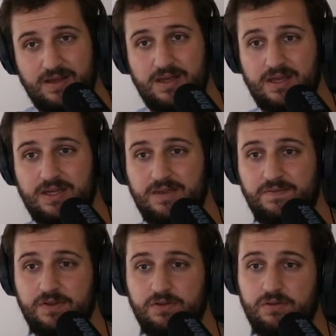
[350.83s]

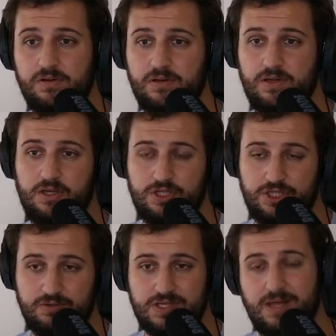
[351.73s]
give you a
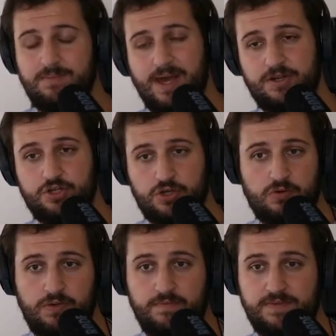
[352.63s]
shield slam and
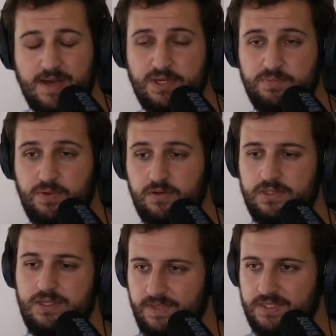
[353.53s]
shockwave damage
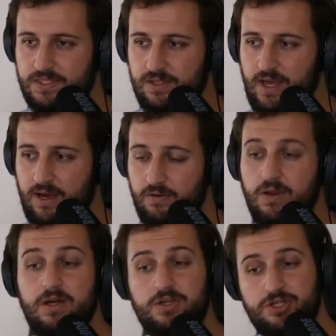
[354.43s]
bonus. This is how
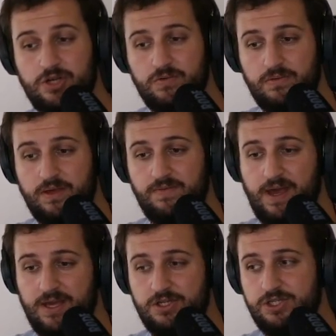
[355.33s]
shockwave
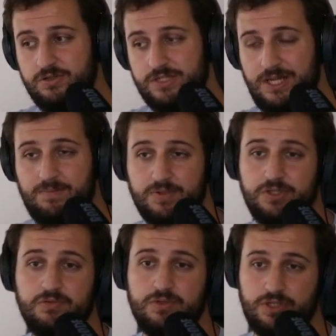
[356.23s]
and shield slam
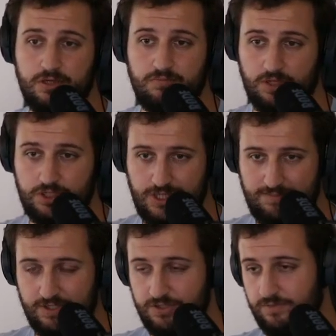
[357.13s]
do so much
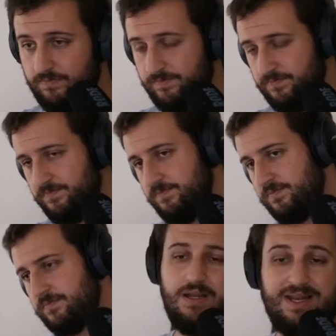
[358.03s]
damage.
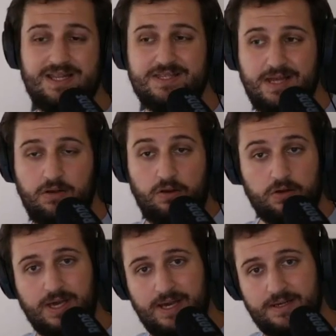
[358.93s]
Let's now
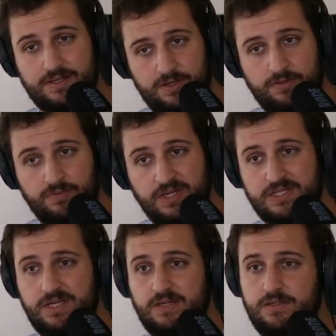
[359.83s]
look at an arena
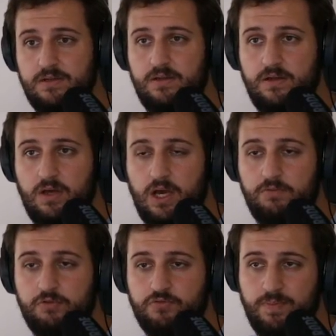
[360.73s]
set. I
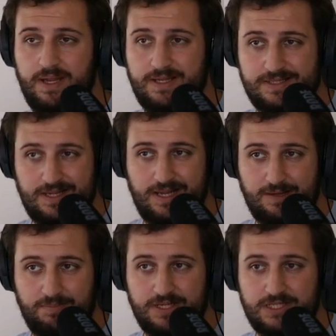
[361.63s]
would replace the
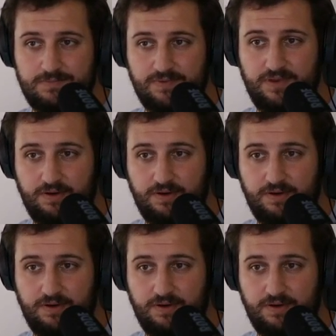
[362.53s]
leg plates of Etheric